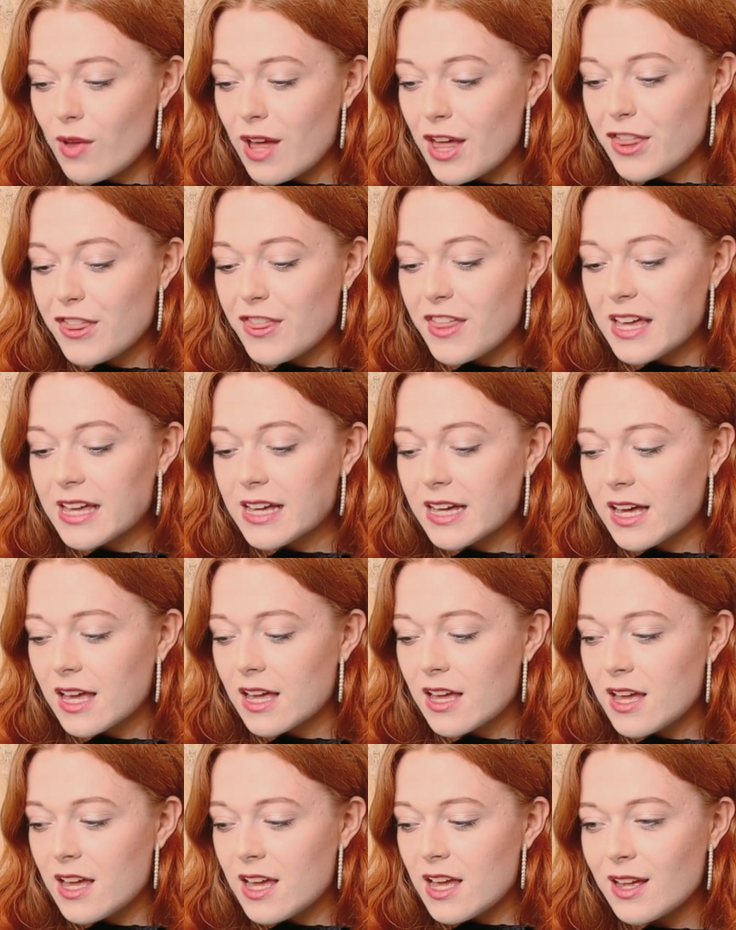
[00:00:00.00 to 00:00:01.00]
I
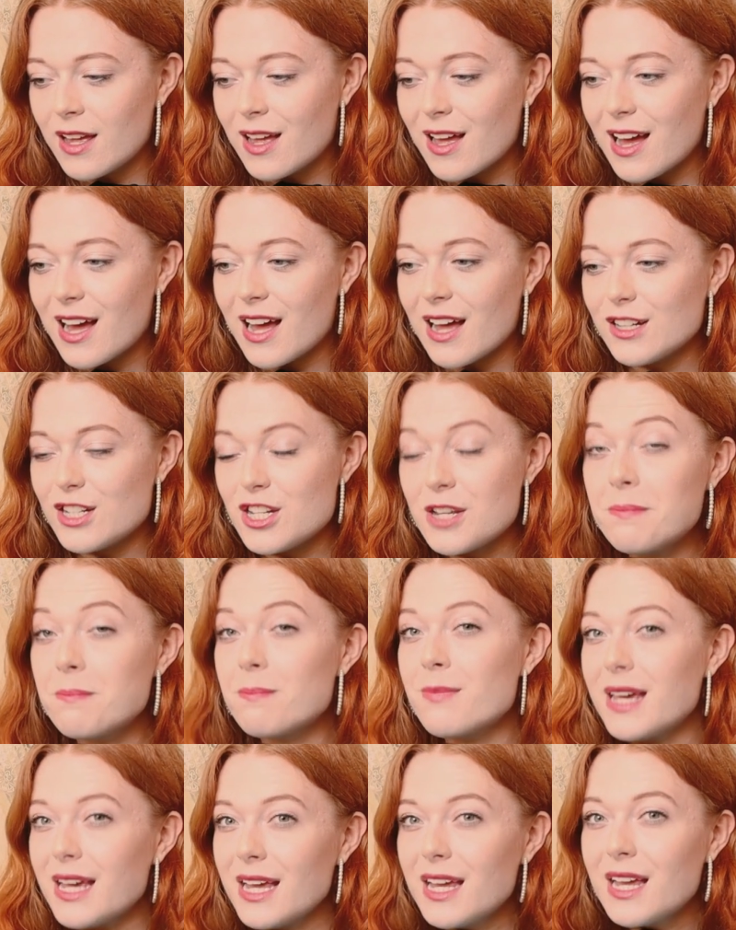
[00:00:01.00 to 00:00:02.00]
think to
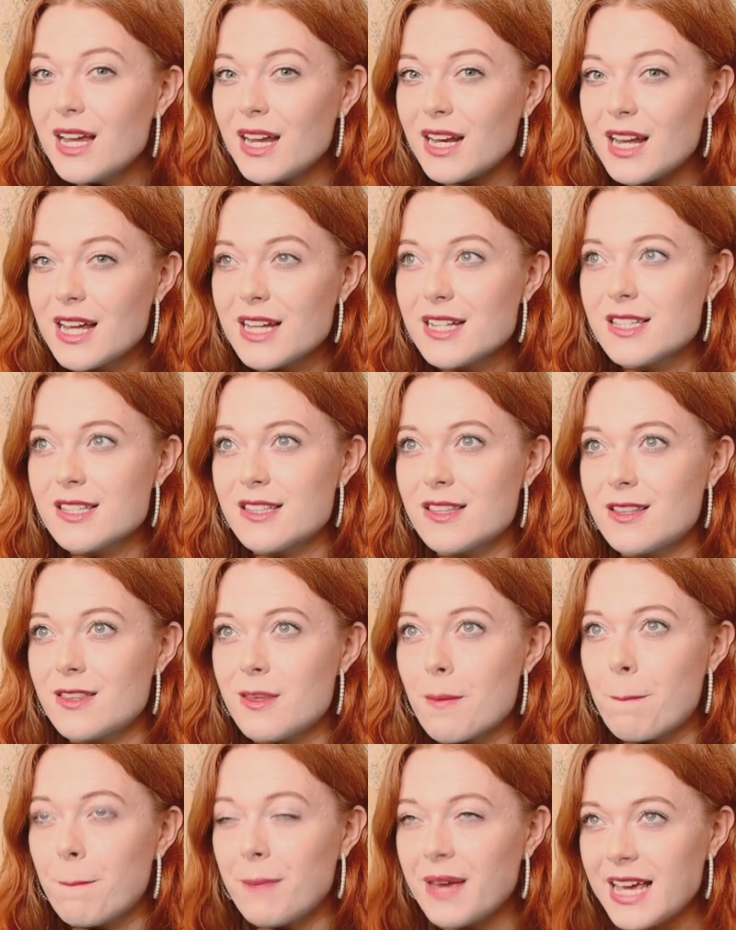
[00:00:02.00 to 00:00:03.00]
me it is
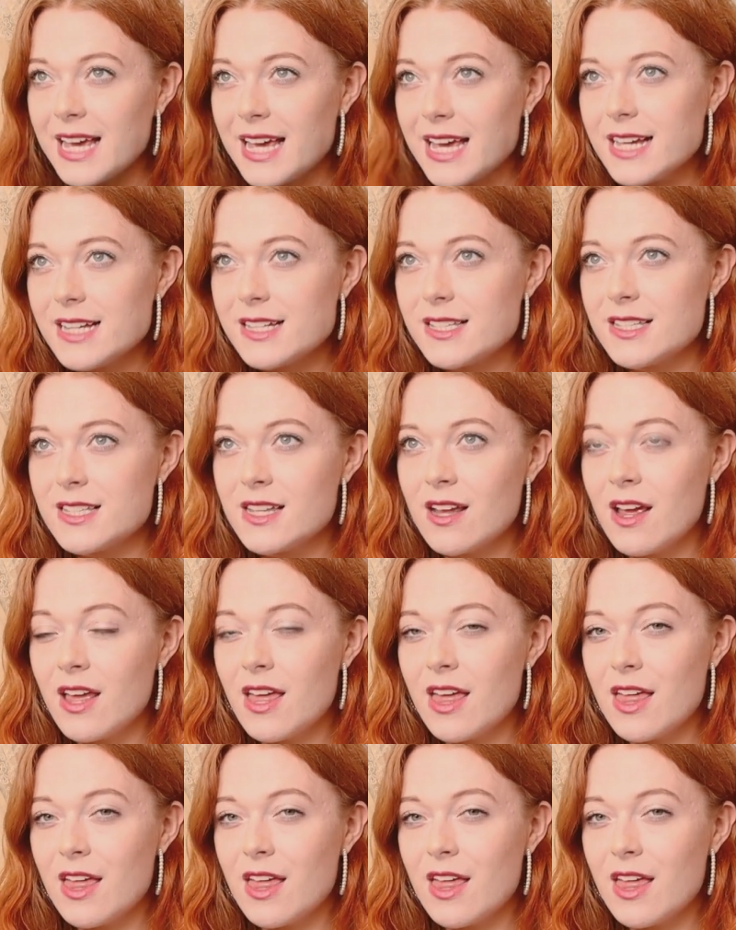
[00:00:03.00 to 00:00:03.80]
the piece